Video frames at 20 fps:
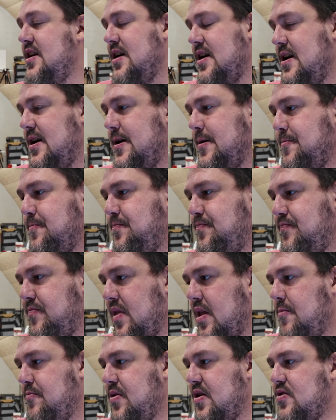
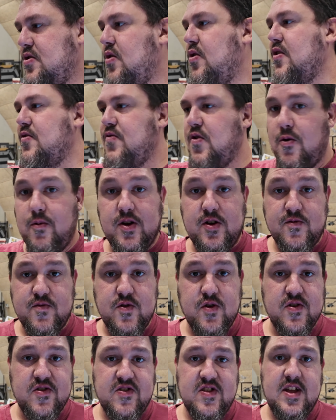But going forward, of
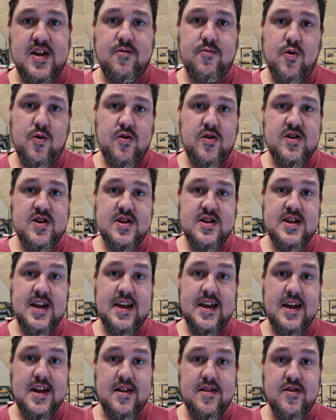course, they won't
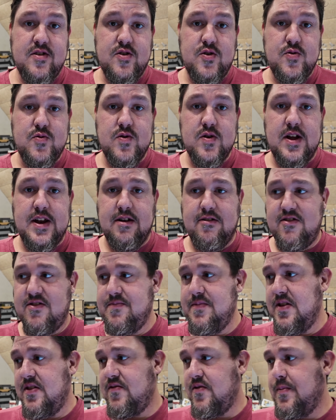take in the new
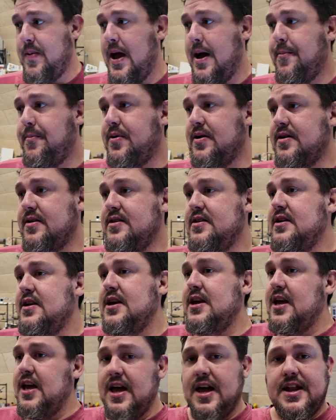announcements from Herpa
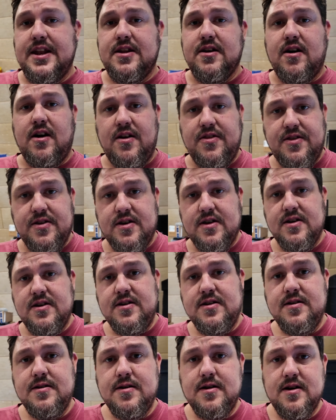and other
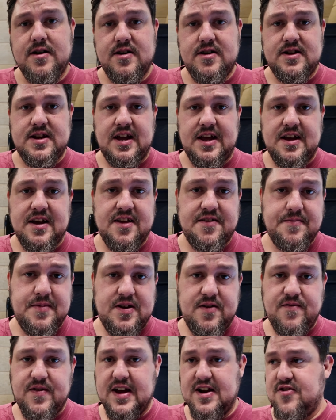die-cast
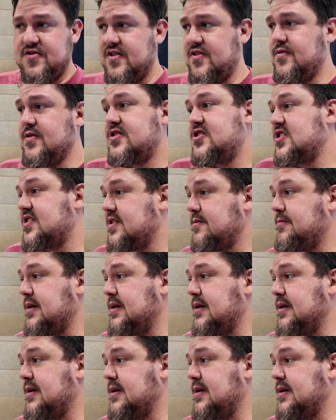manufacturers, which is a